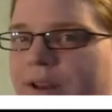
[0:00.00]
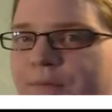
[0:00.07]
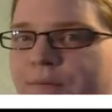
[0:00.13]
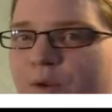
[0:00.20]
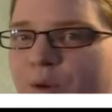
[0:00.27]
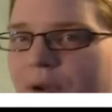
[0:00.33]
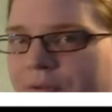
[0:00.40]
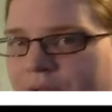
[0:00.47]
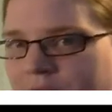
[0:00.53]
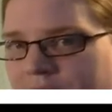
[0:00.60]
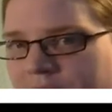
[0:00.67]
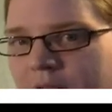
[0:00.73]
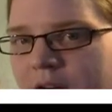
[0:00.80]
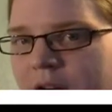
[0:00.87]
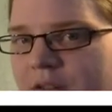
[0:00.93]
if you
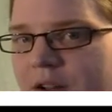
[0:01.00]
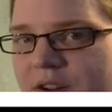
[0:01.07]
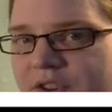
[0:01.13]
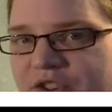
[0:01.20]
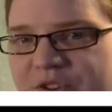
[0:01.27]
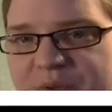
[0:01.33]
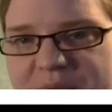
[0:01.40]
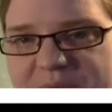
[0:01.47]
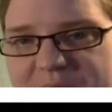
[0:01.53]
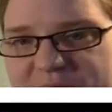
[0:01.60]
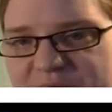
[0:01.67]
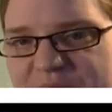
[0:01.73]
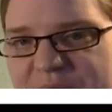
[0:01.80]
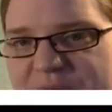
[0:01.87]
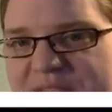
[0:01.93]
ever are not sure what I'm
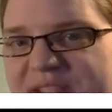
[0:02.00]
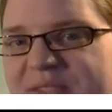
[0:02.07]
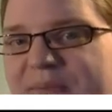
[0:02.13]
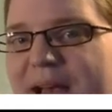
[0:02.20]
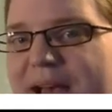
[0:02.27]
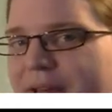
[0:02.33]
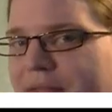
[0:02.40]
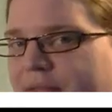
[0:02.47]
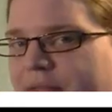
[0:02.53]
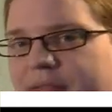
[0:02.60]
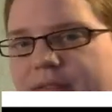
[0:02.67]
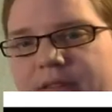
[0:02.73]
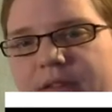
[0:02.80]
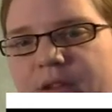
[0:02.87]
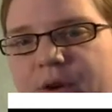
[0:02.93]
doing with this math,
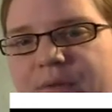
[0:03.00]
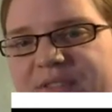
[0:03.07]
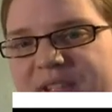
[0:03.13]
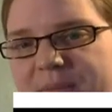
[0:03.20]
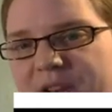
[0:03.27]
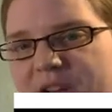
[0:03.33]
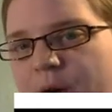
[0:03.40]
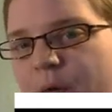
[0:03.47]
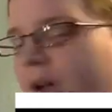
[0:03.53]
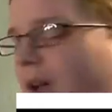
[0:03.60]
you can always let me know.